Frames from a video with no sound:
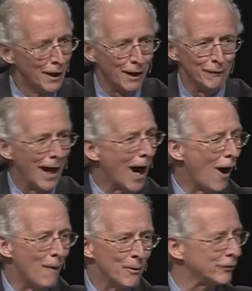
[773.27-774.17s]
of
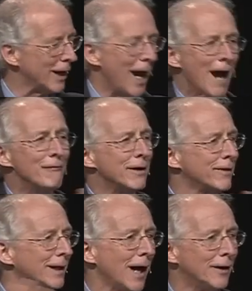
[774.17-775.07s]
almost
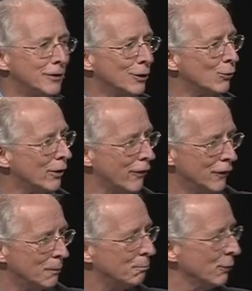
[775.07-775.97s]
everything I deal with in
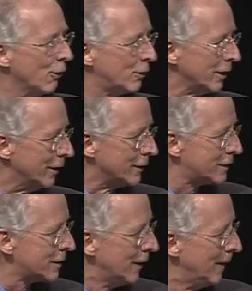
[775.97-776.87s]
the
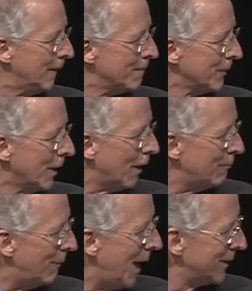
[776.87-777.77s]
brokenness of
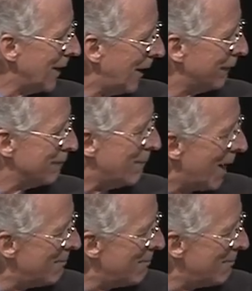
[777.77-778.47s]
my life, my